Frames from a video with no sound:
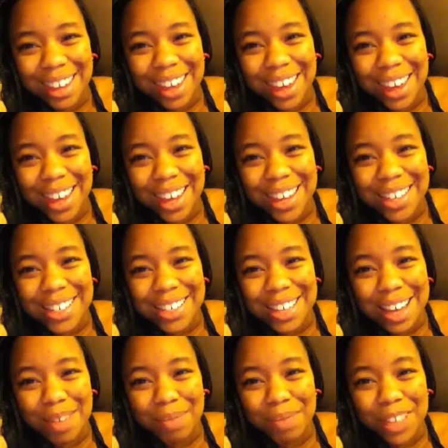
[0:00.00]

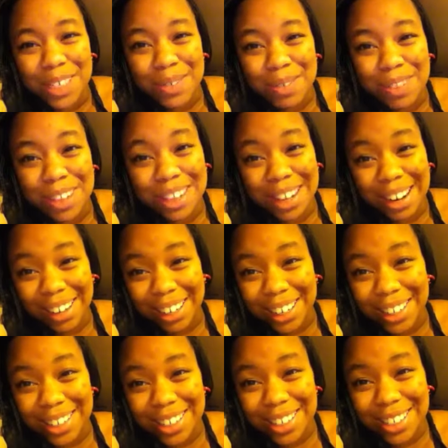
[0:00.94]
And he's from the
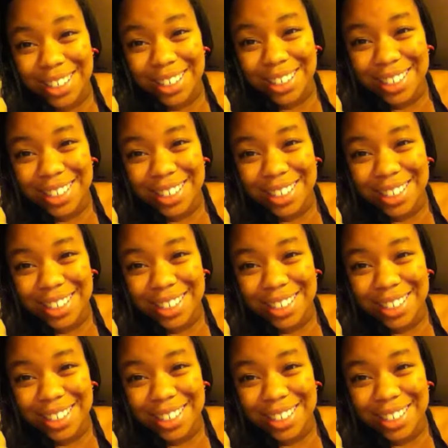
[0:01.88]
Netherlands.